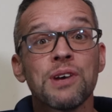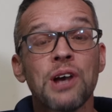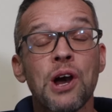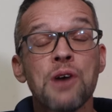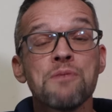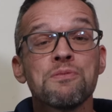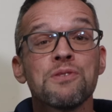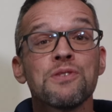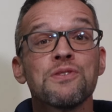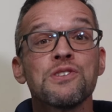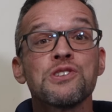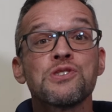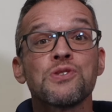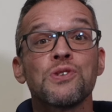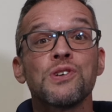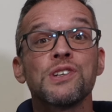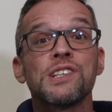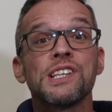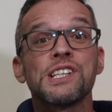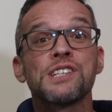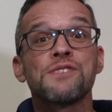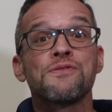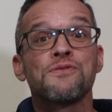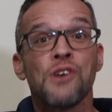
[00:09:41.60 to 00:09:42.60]
we hope you've enjoyed
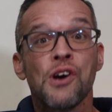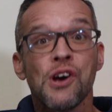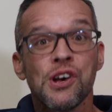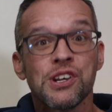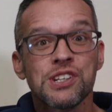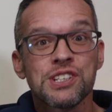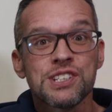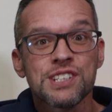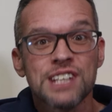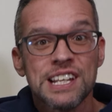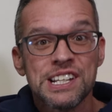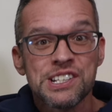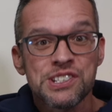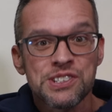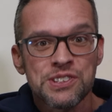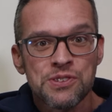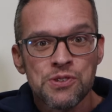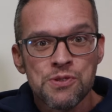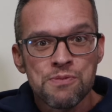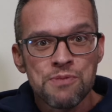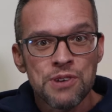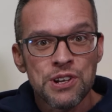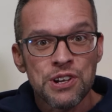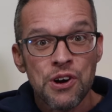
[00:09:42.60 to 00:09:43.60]
this first
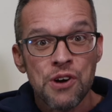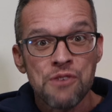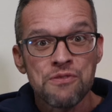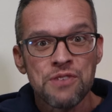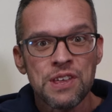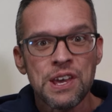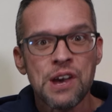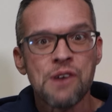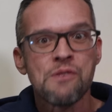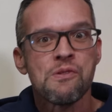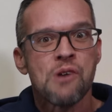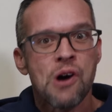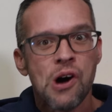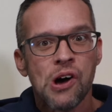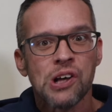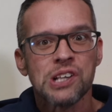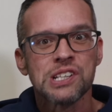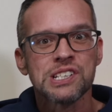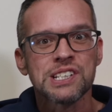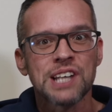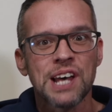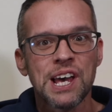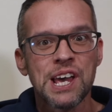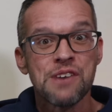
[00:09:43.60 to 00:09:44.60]
instalment of the
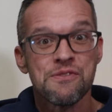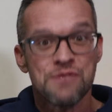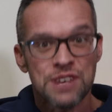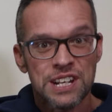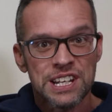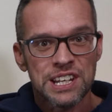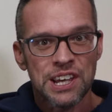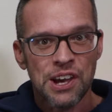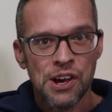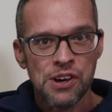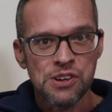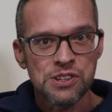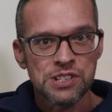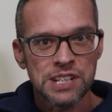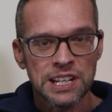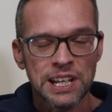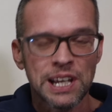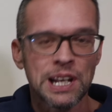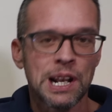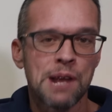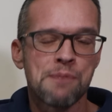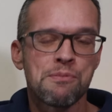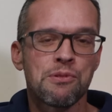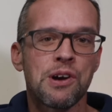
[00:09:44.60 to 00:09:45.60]
OASE videos in
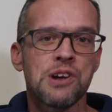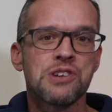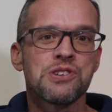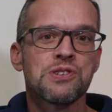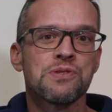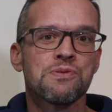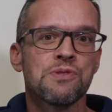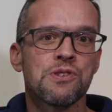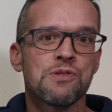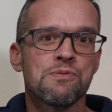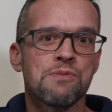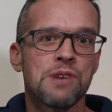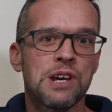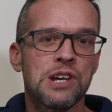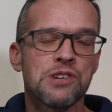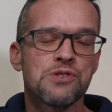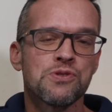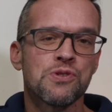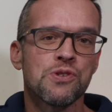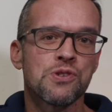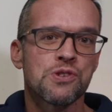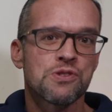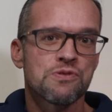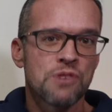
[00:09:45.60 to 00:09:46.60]
collaboration with me,
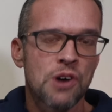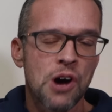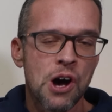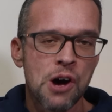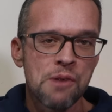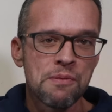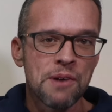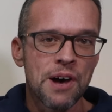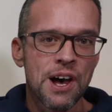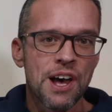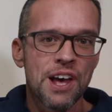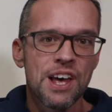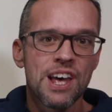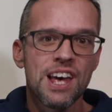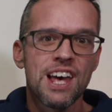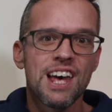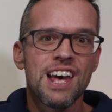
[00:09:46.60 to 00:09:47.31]
George Farmer.